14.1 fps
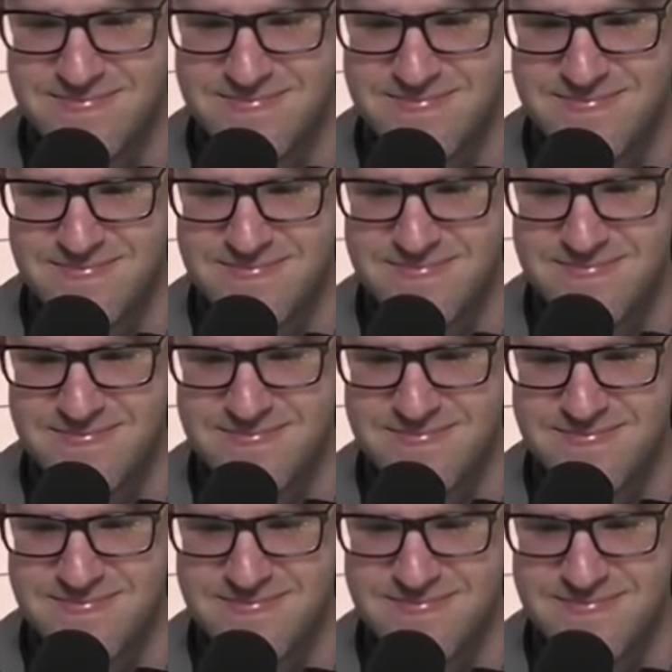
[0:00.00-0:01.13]

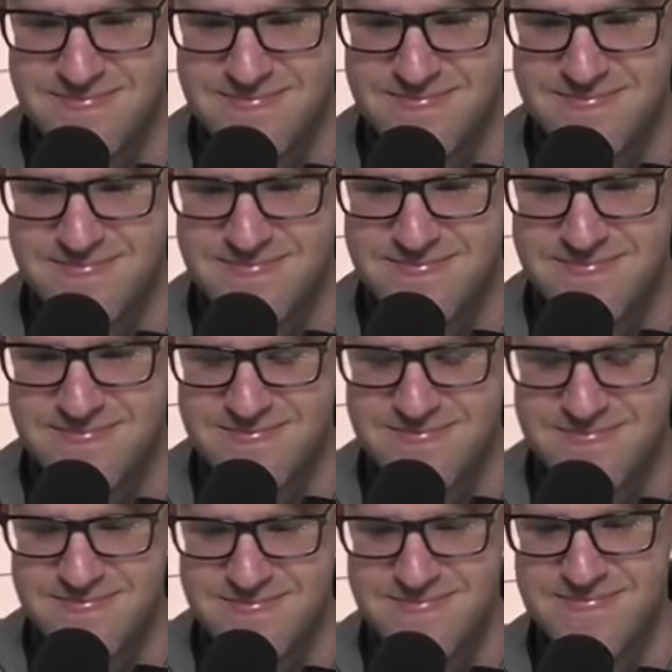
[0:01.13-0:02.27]

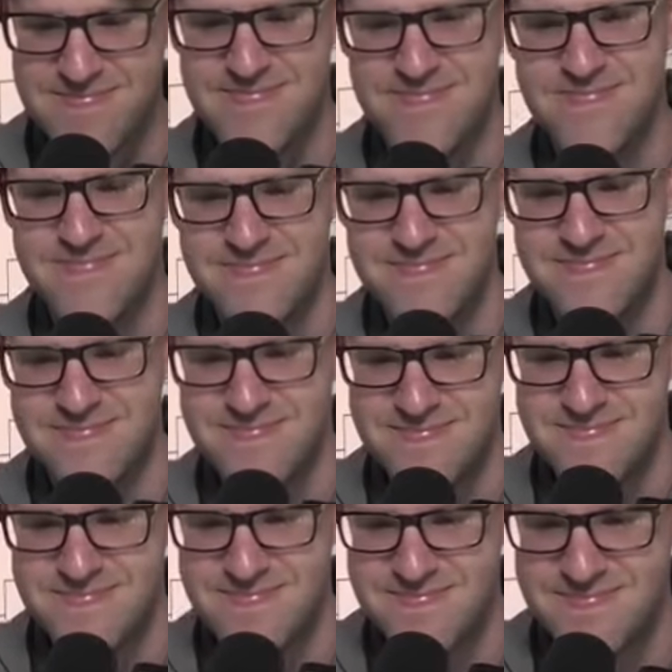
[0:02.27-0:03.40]

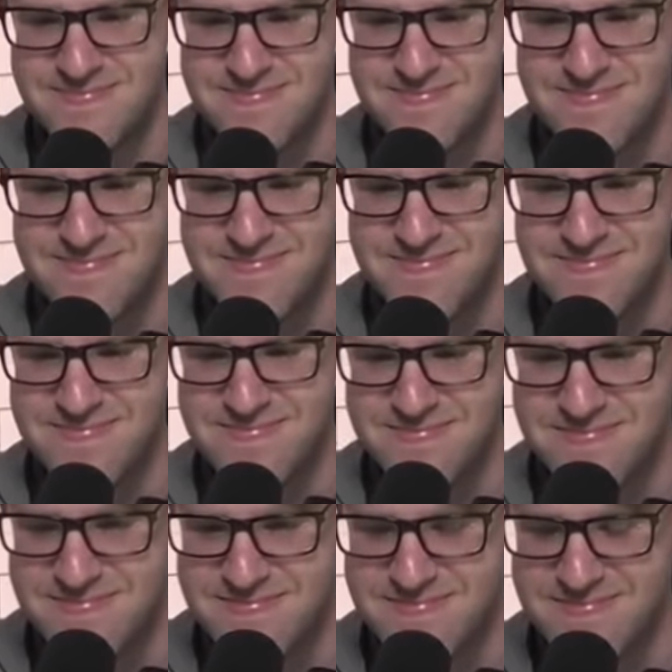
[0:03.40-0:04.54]

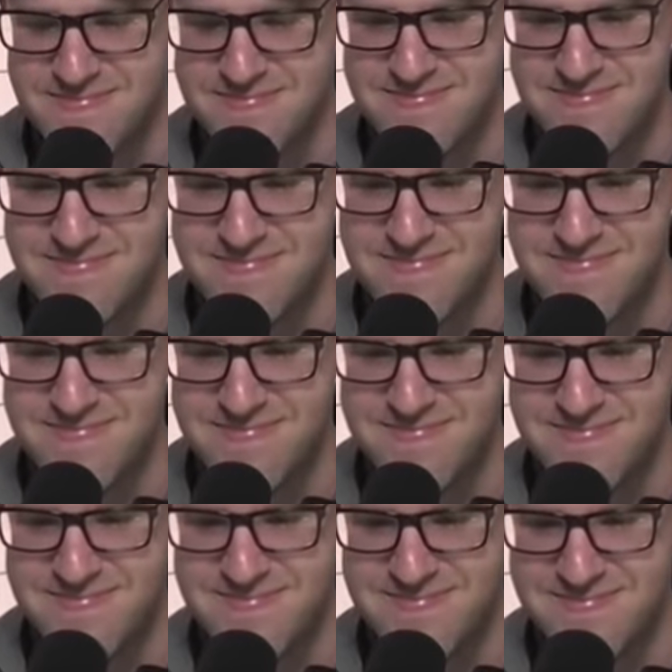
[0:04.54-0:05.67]

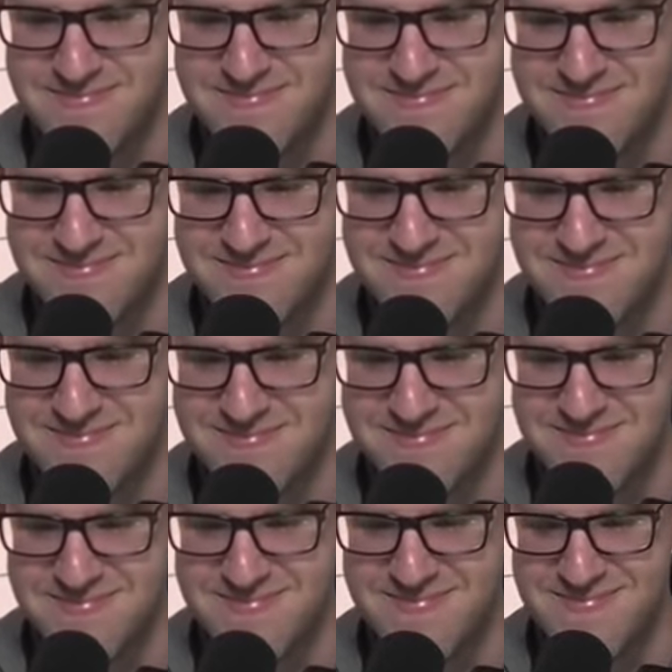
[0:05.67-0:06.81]

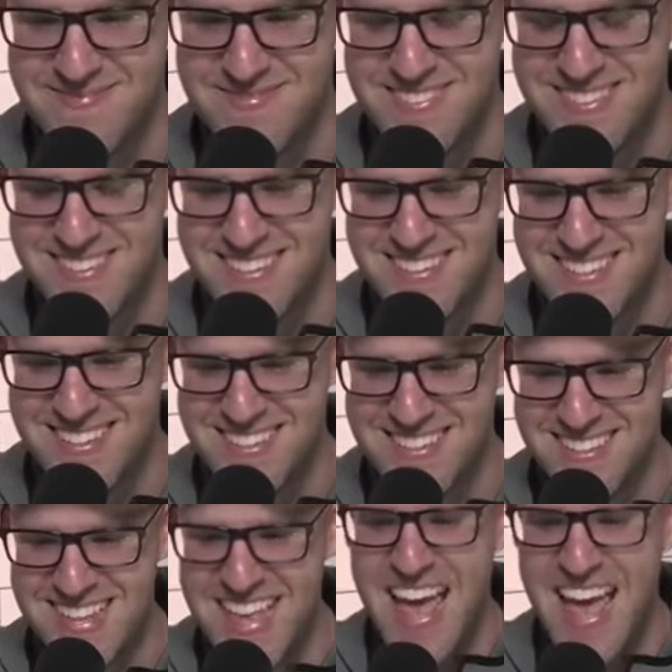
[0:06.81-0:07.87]
[no speech]